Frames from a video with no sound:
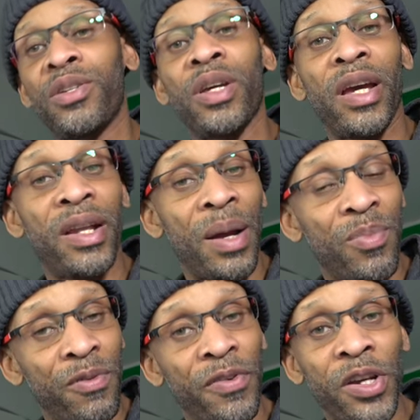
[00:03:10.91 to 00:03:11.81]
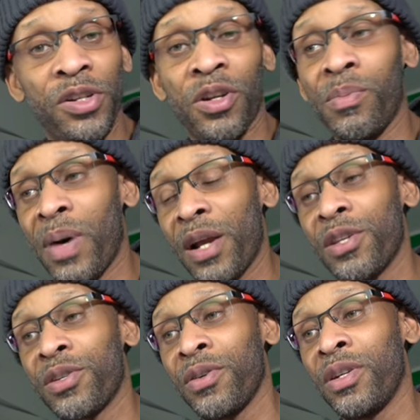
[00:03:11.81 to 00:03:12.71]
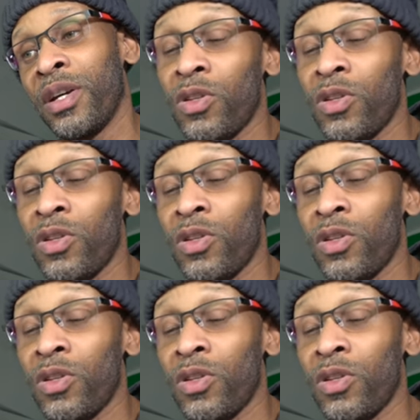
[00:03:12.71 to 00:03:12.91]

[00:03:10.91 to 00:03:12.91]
you get that professional monitoring.